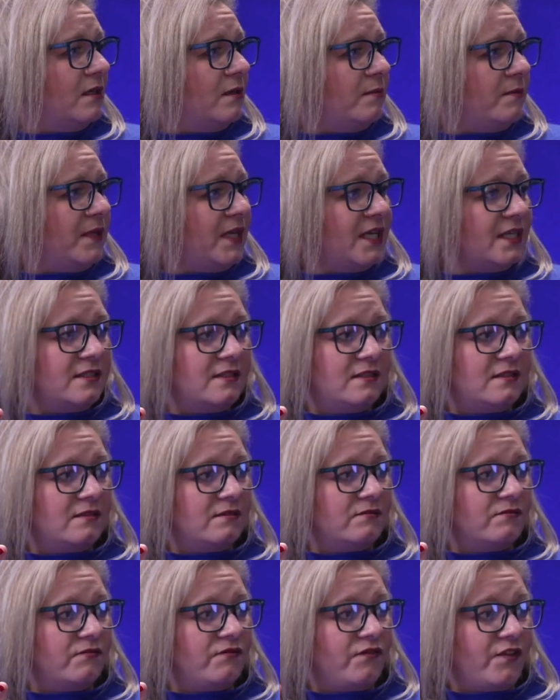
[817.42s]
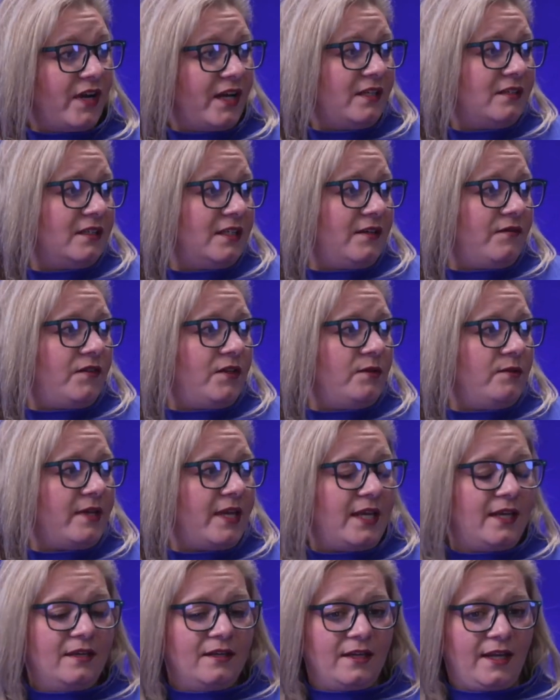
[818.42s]
Because frankly, if you
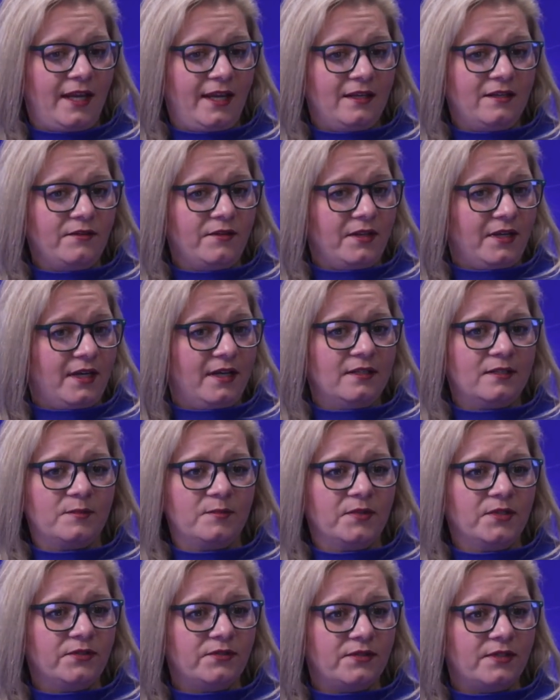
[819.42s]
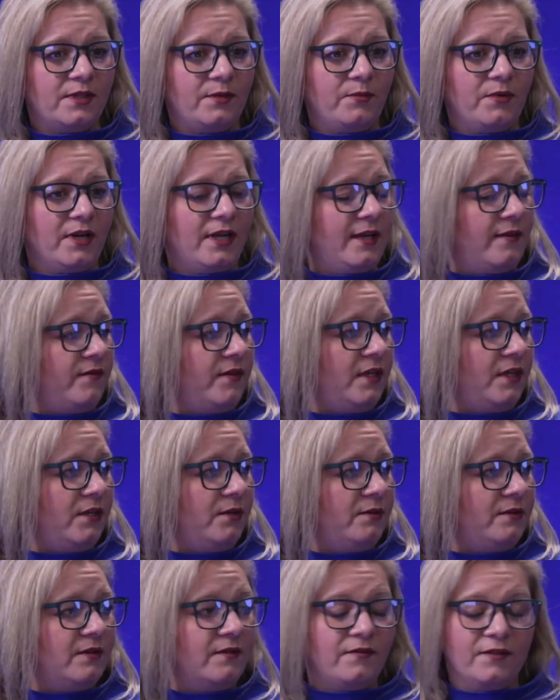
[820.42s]
can't handle the customers that we're giving
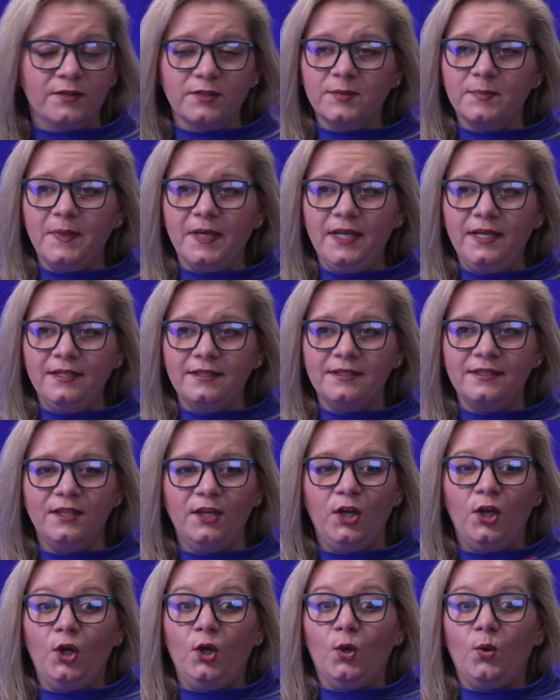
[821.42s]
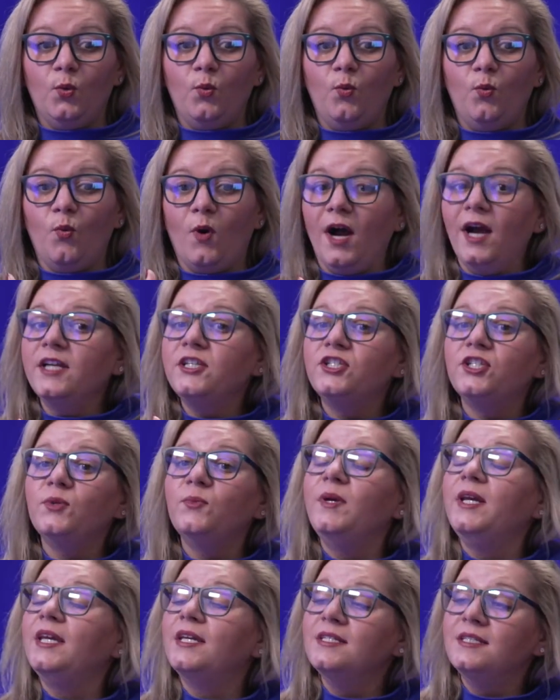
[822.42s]
you in the first place, why should
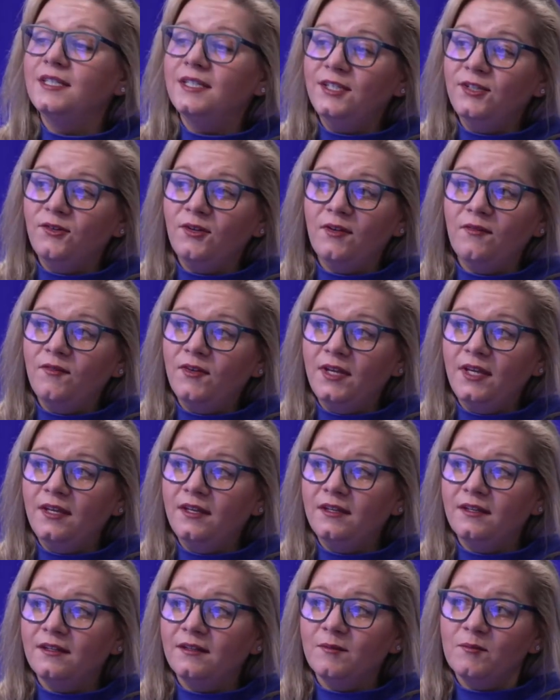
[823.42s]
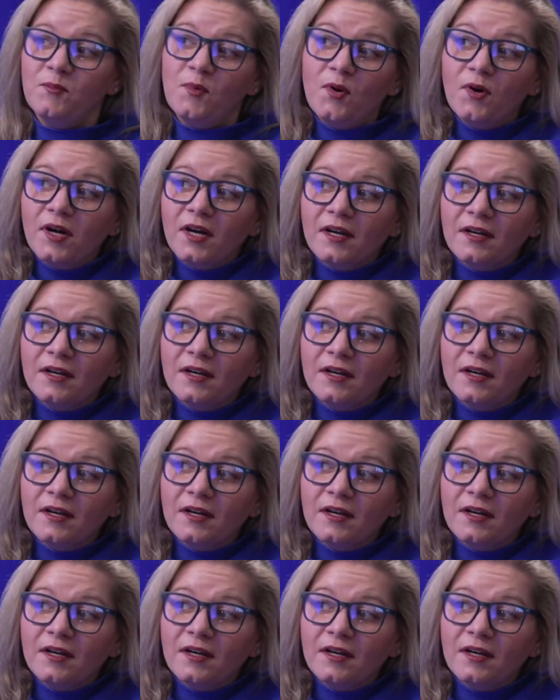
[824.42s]
we continue giving more?